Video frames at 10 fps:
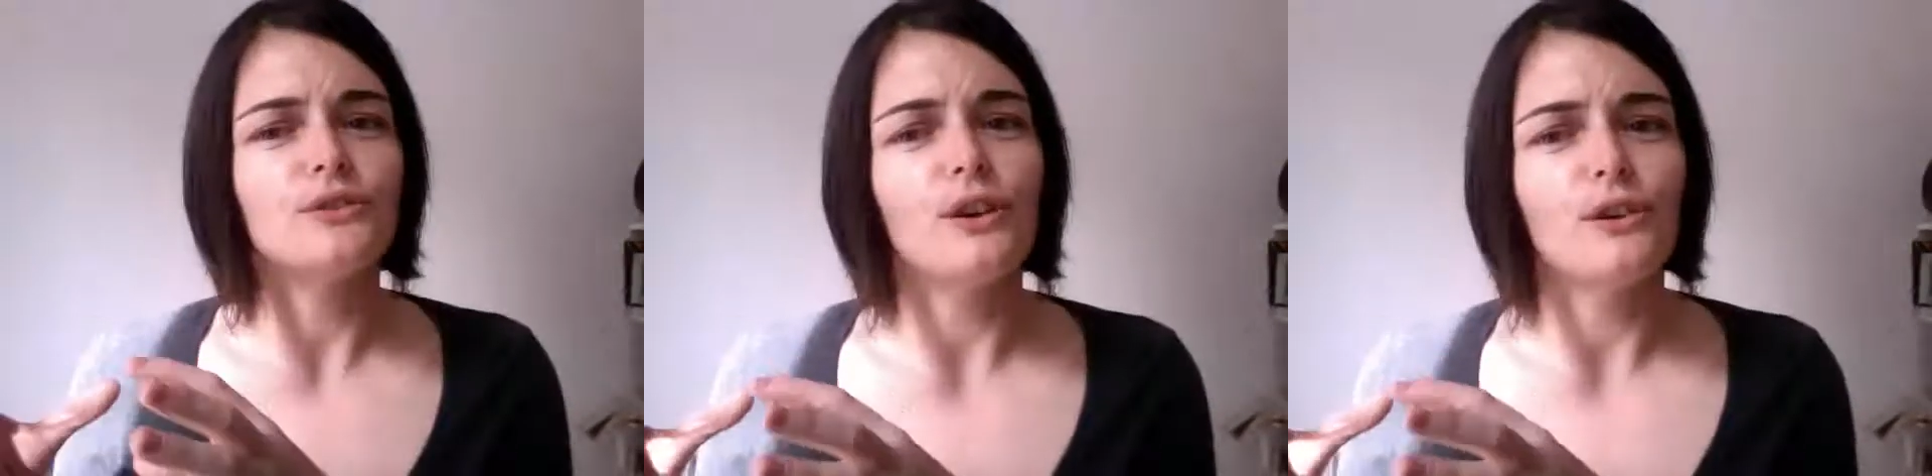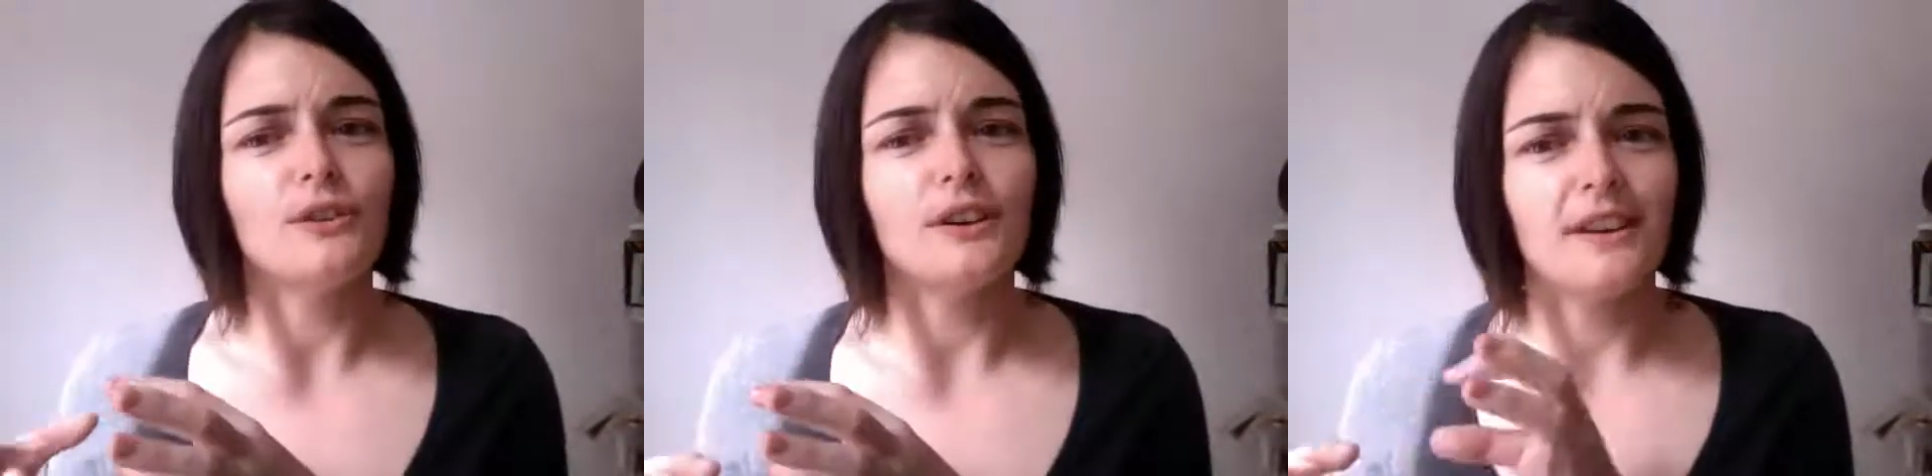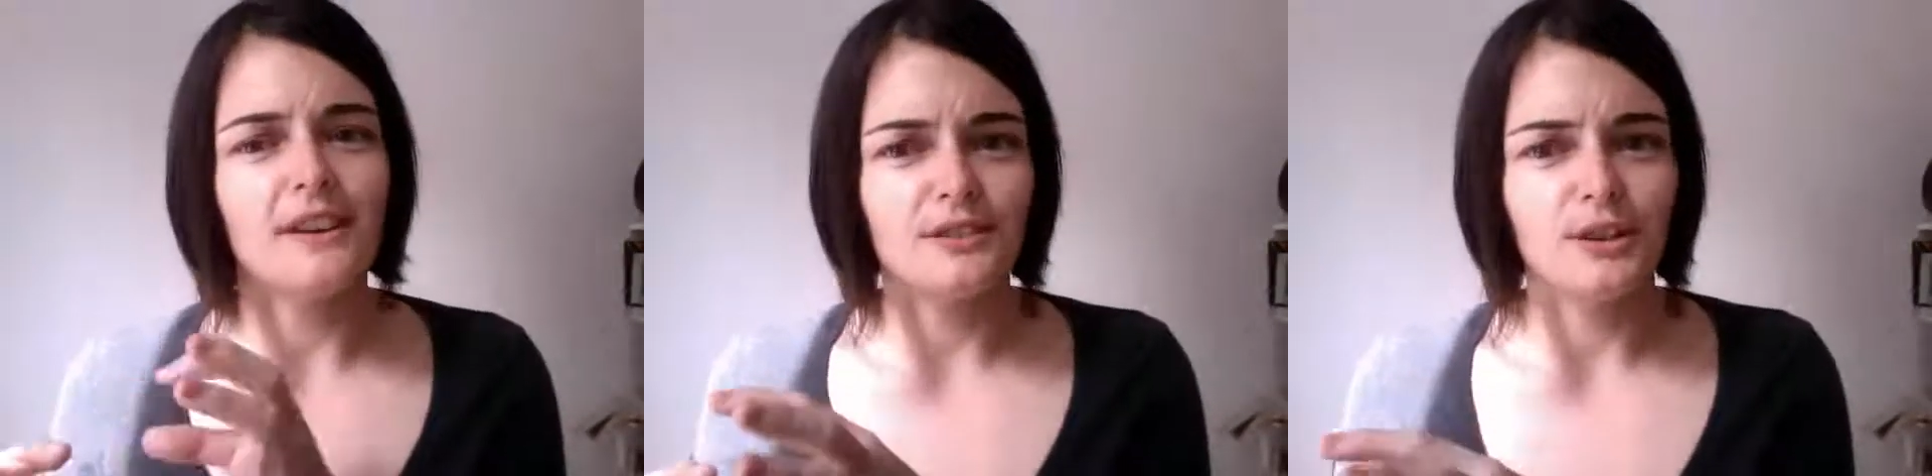know that
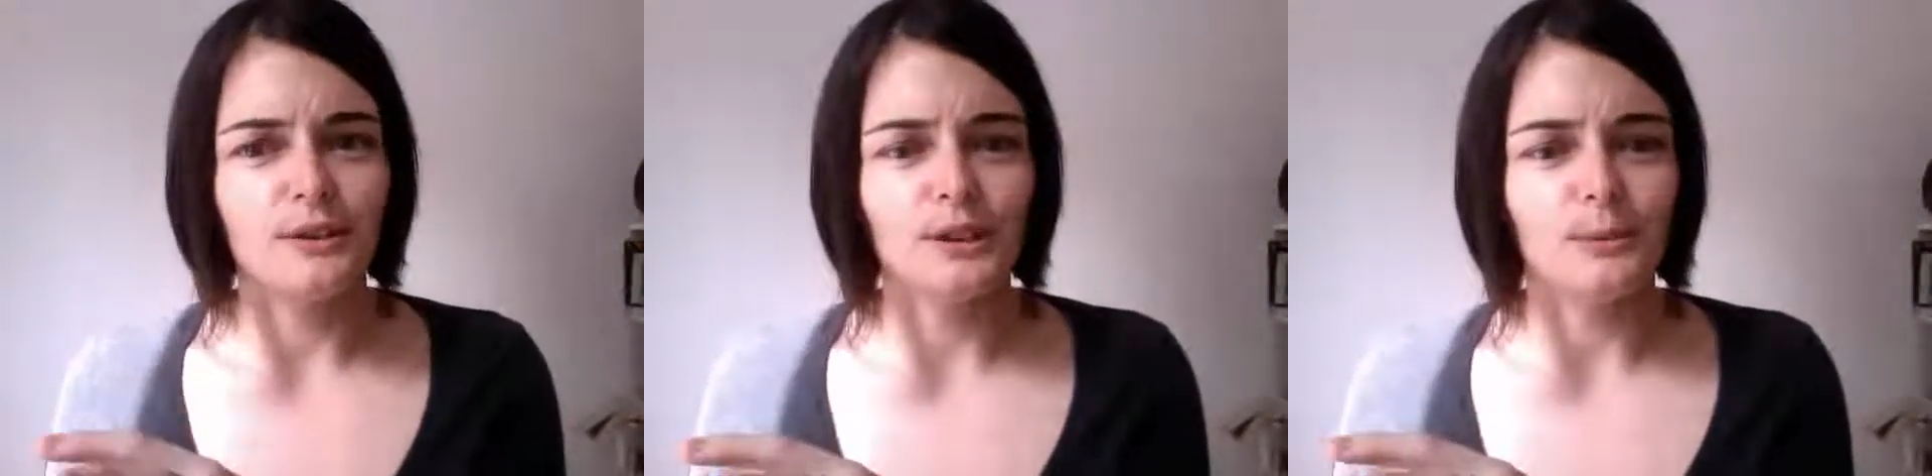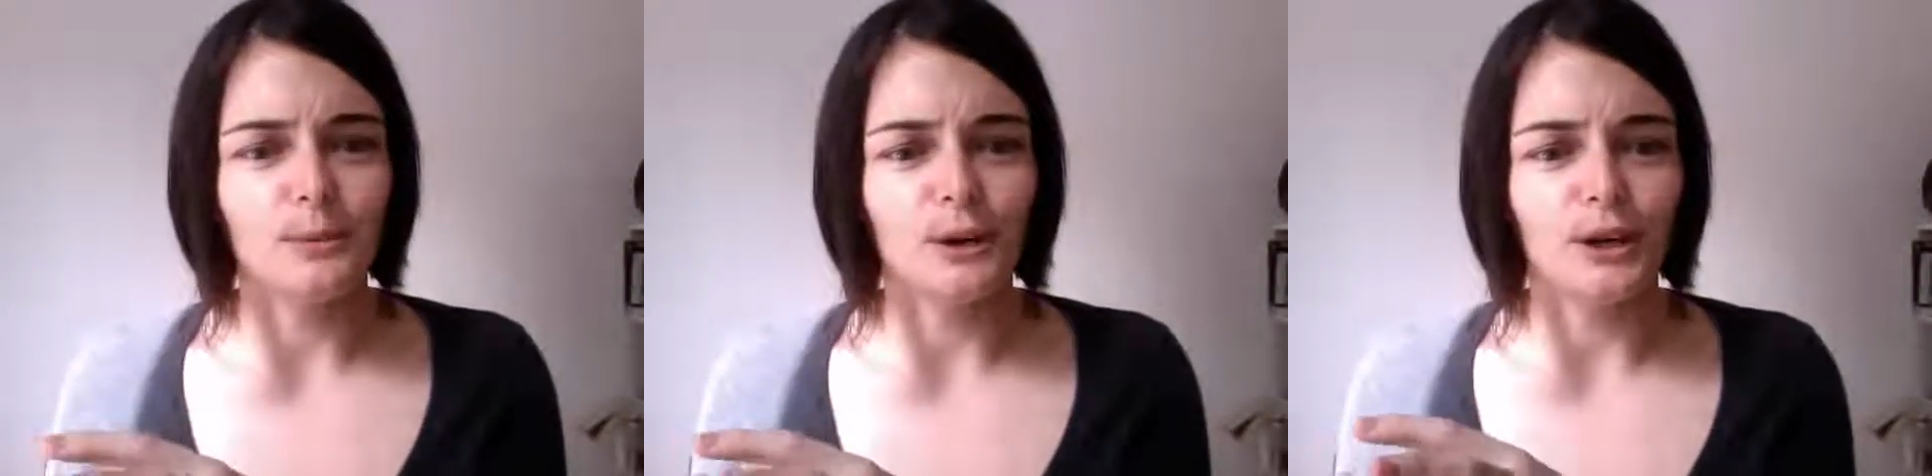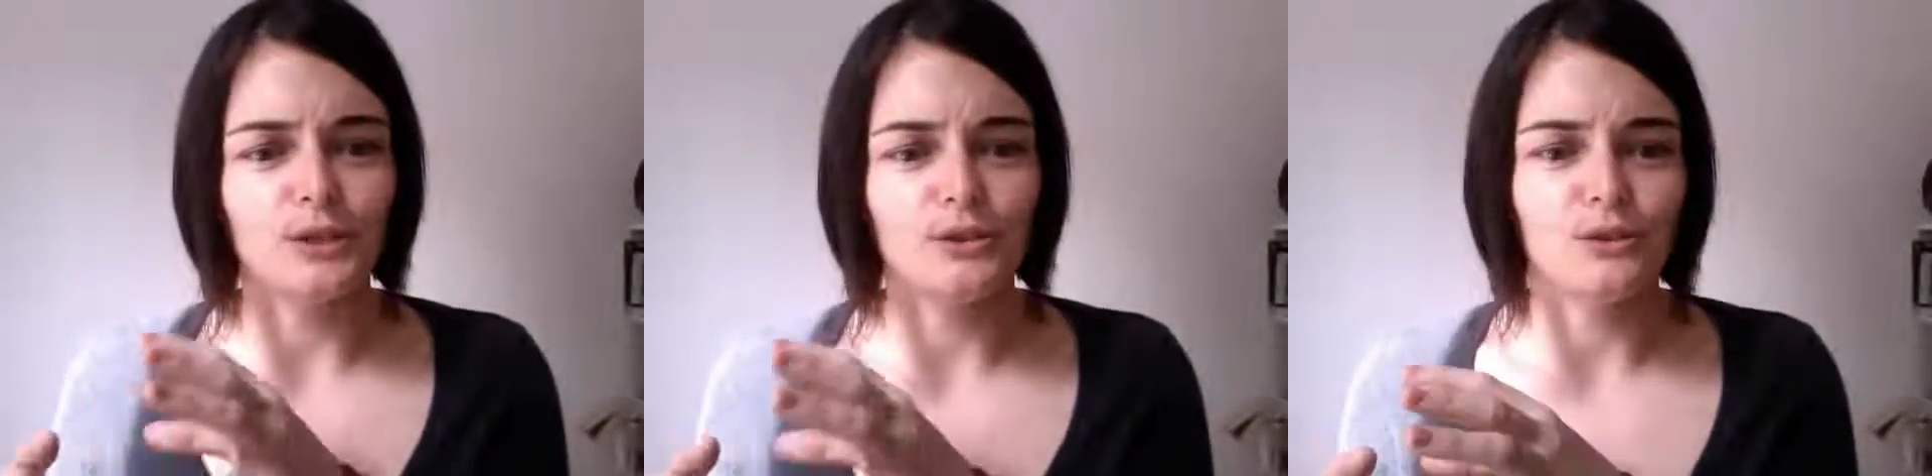that's you in the
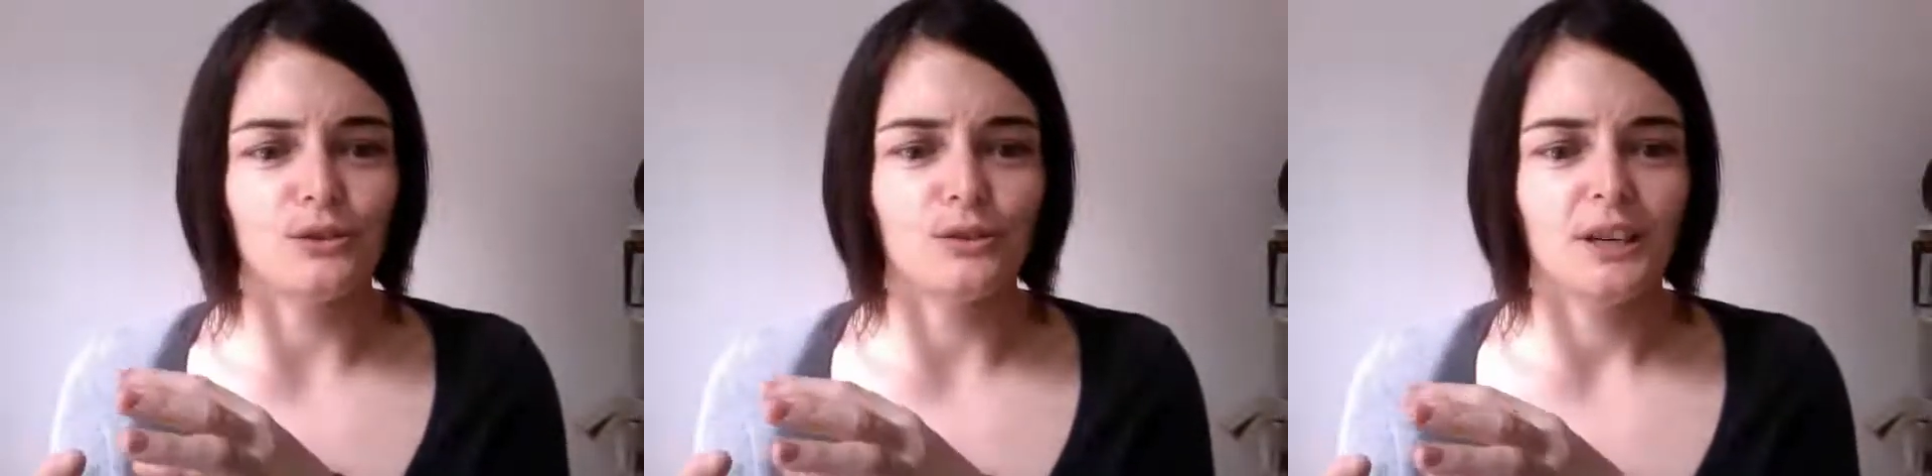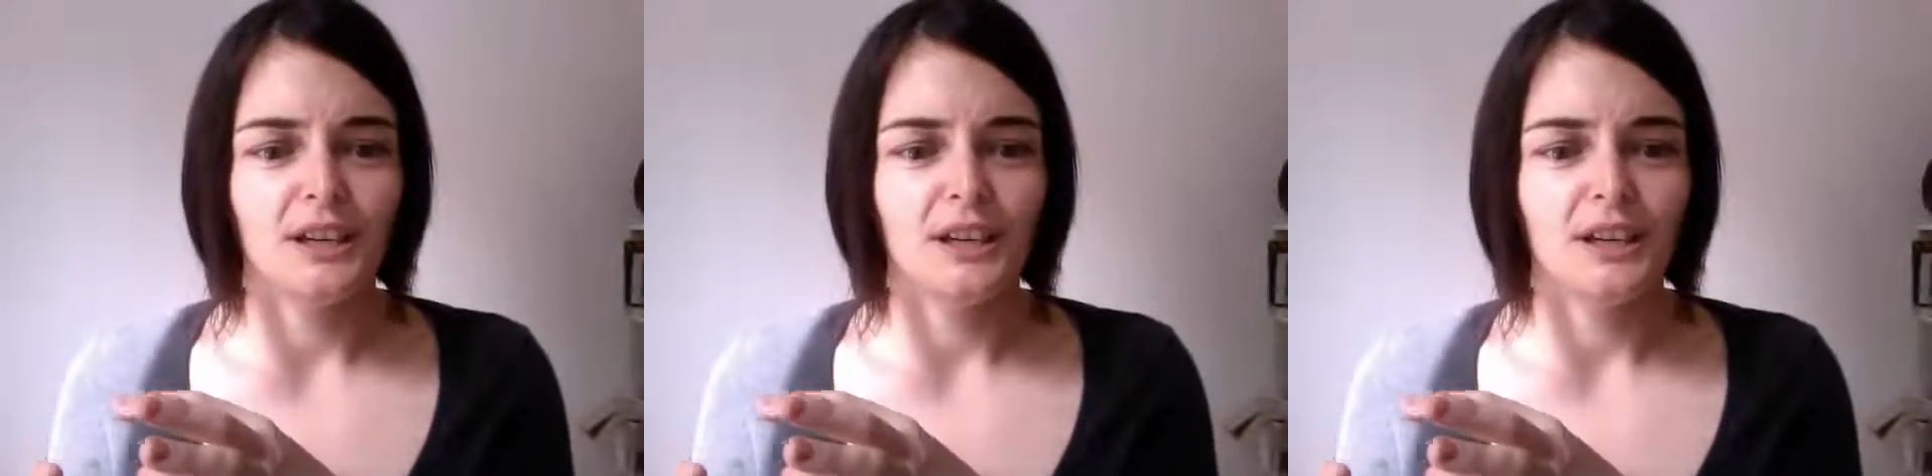mirror to